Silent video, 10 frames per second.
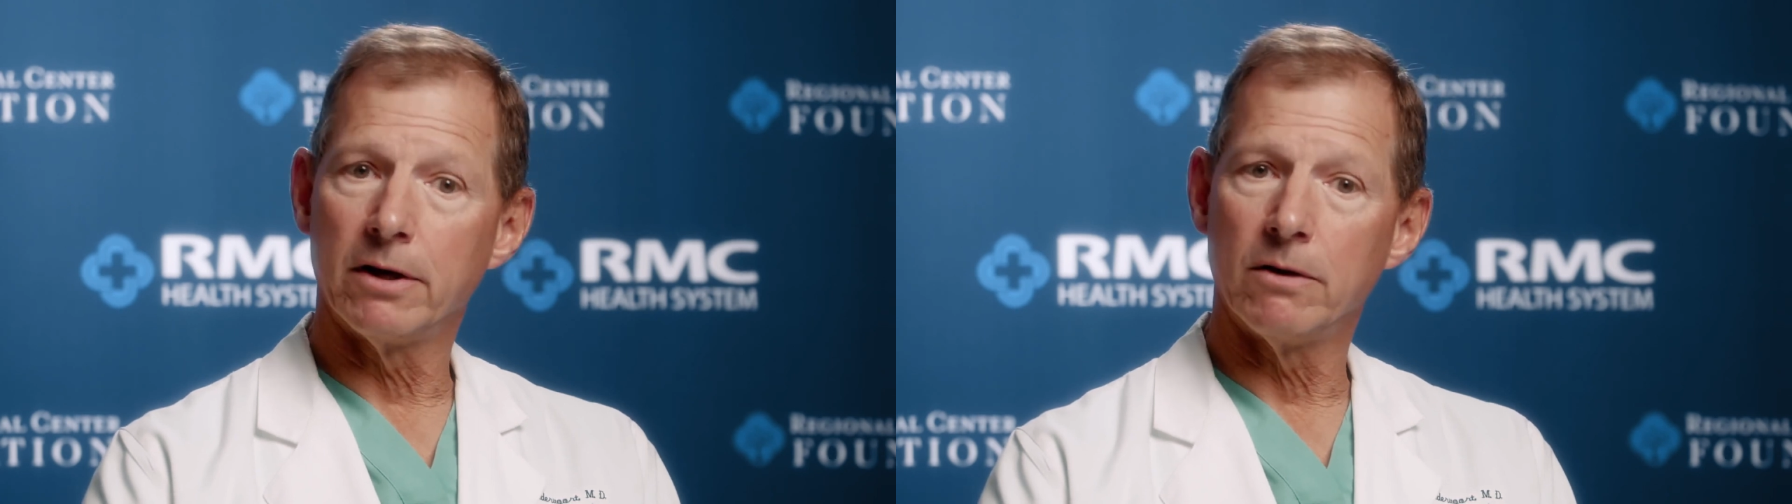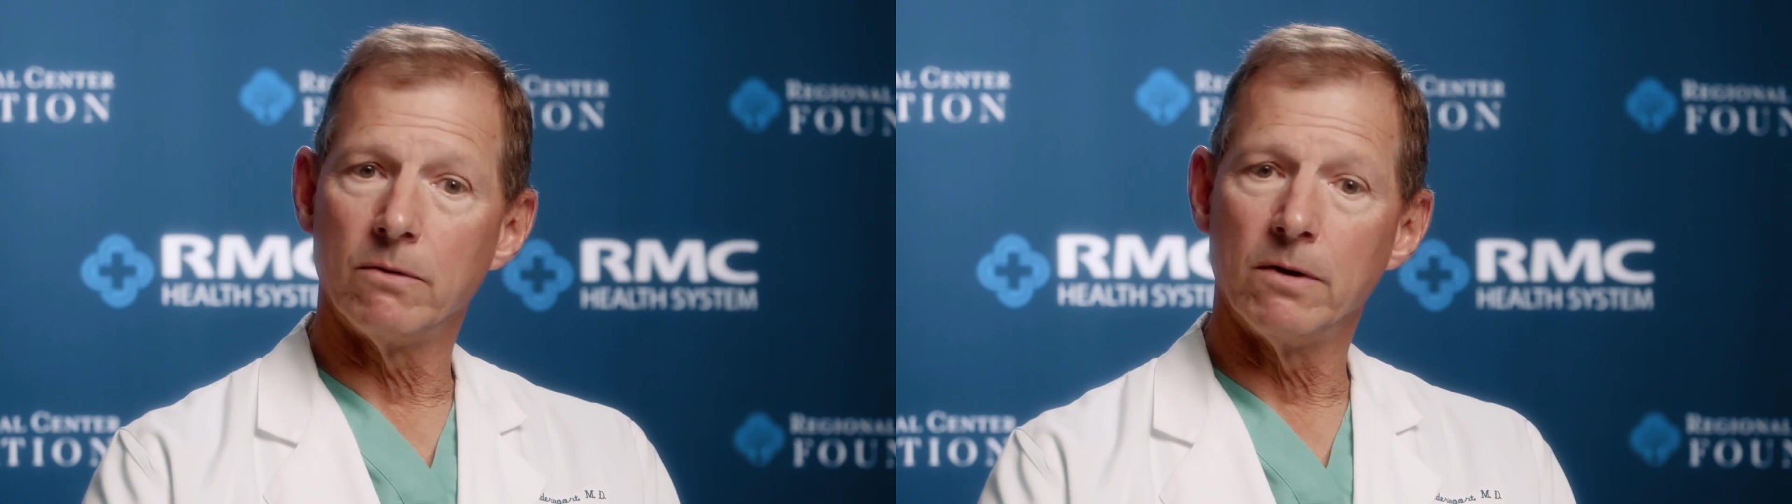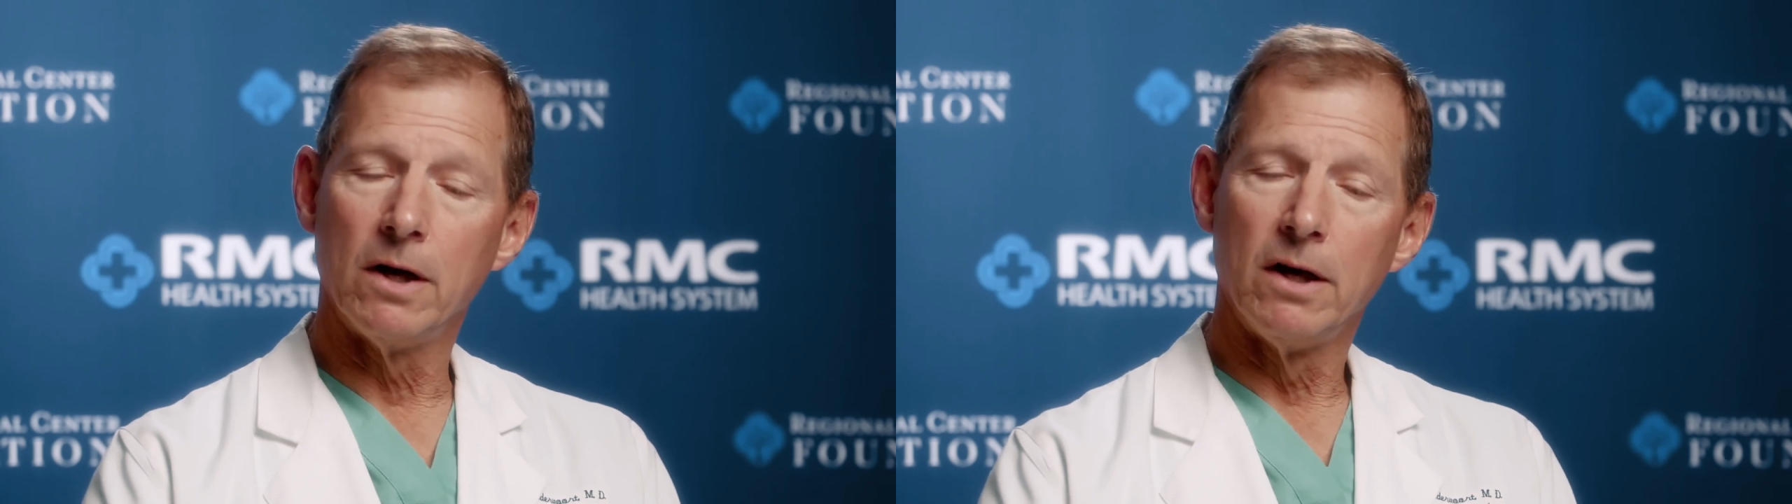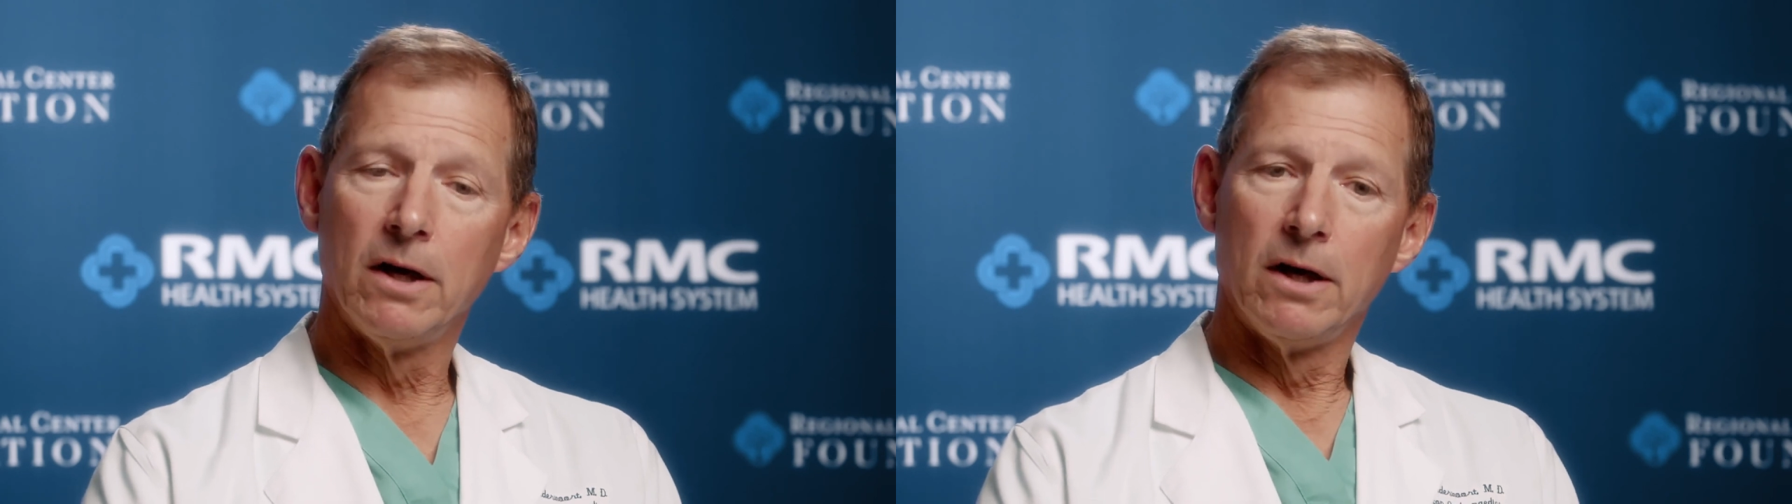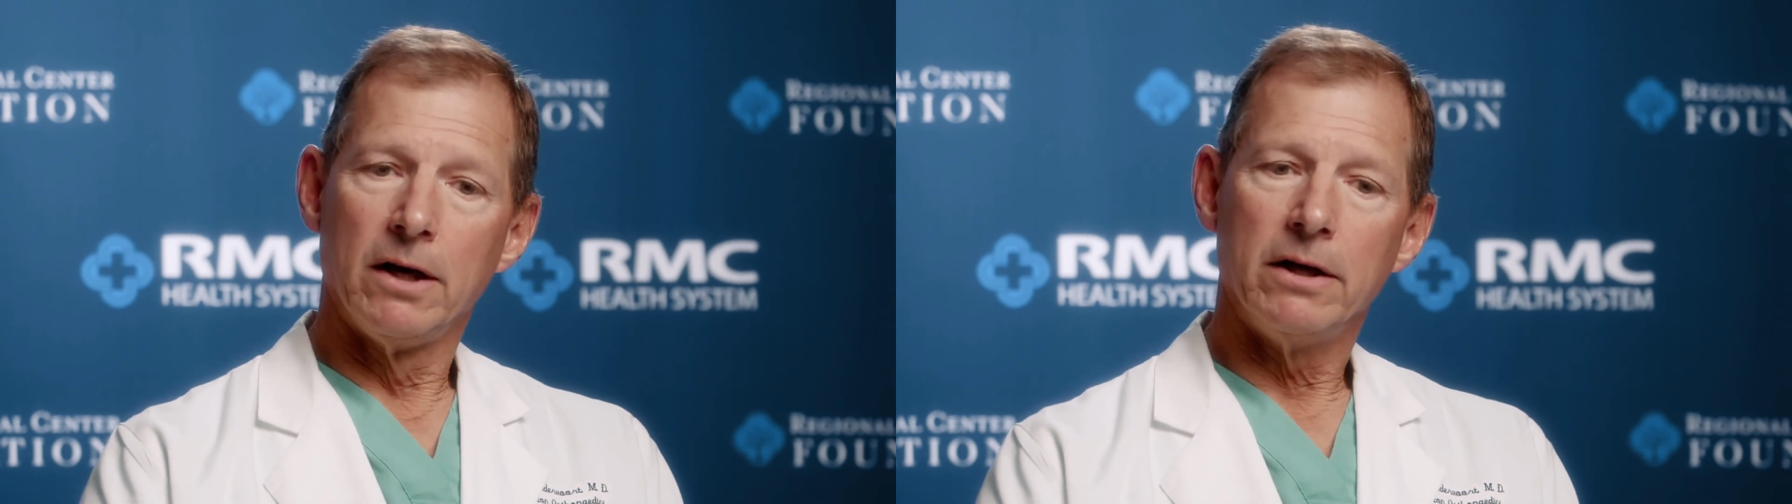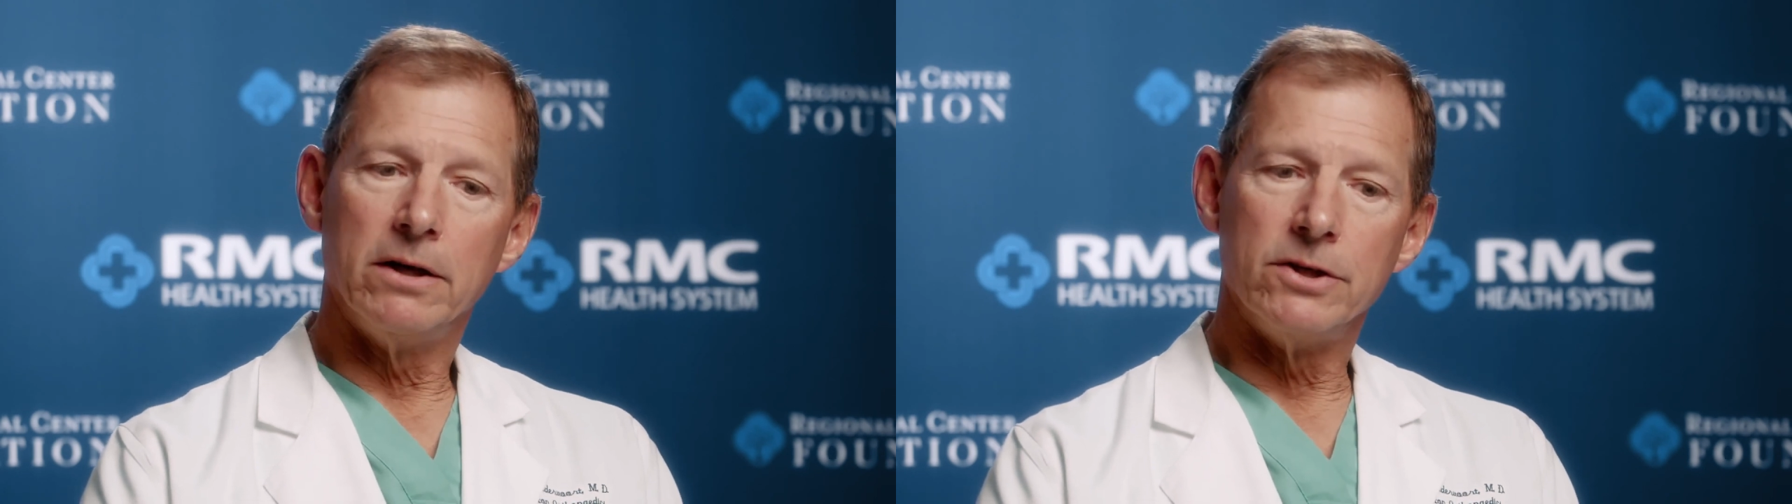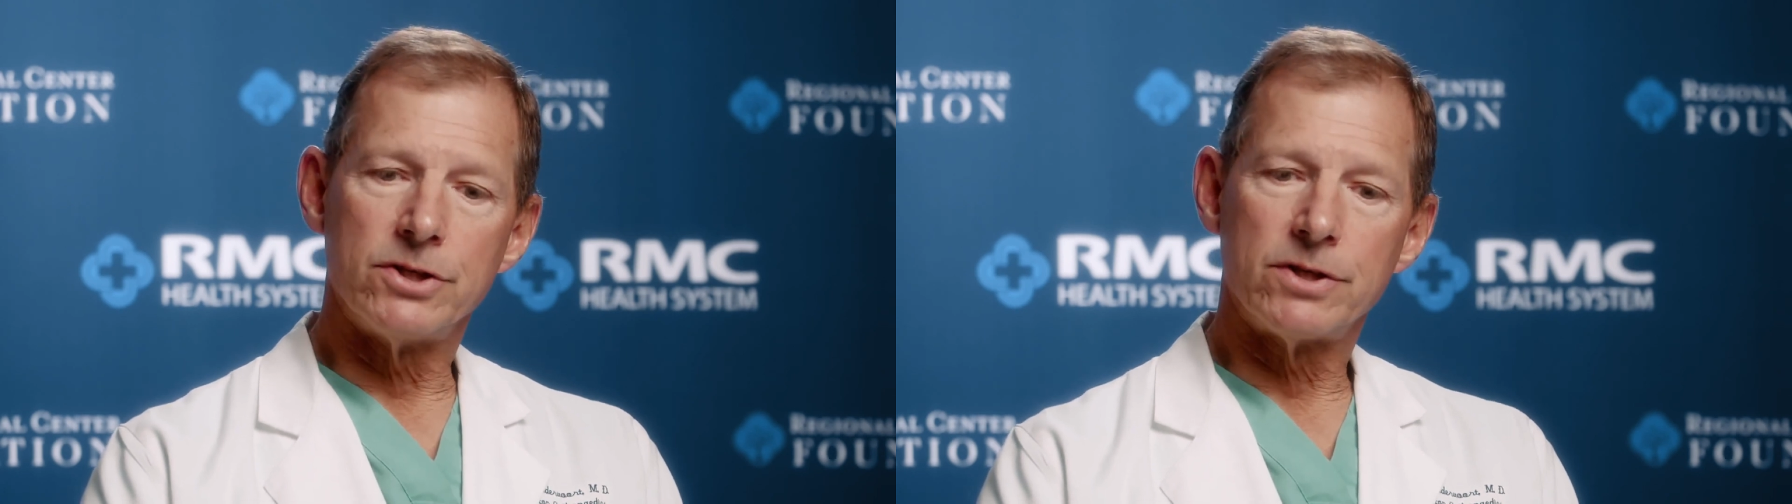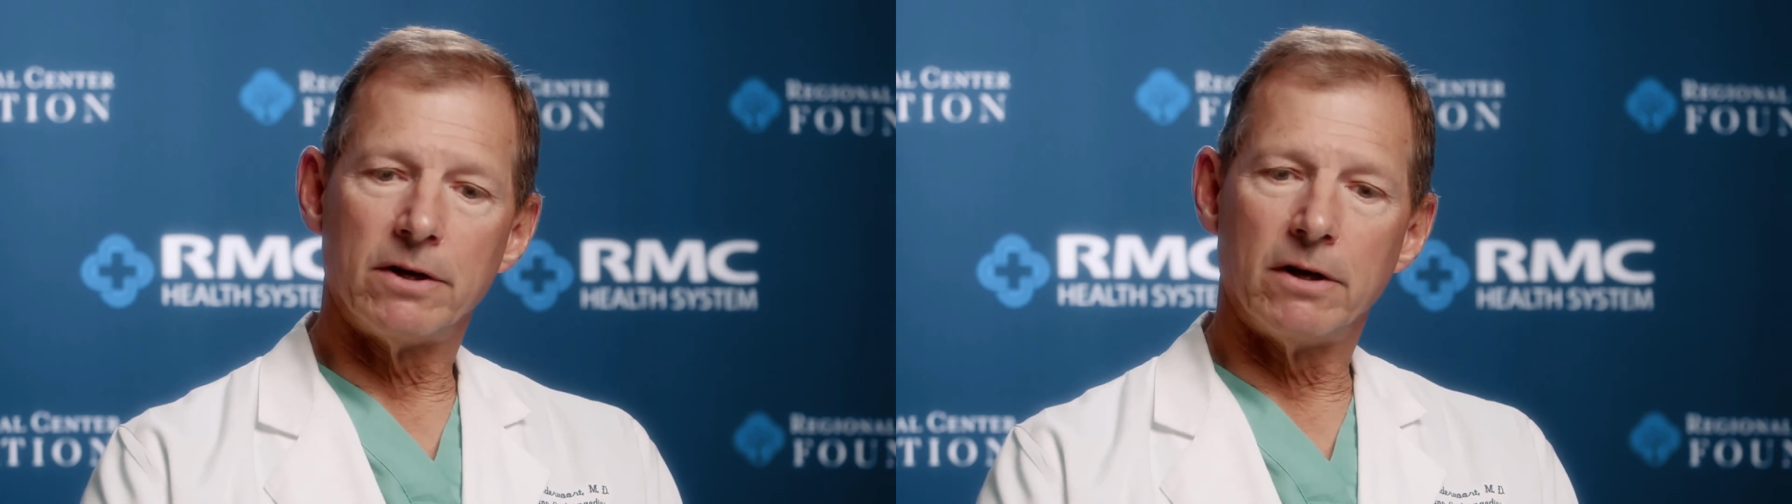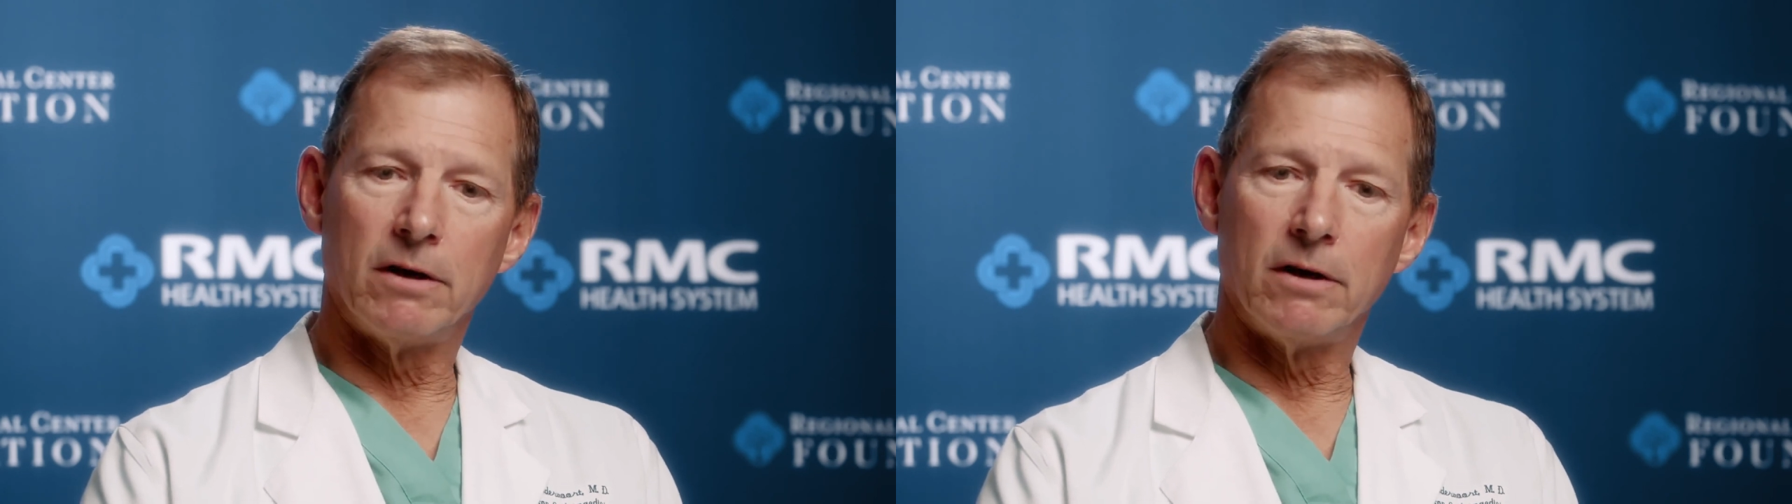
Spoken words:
on is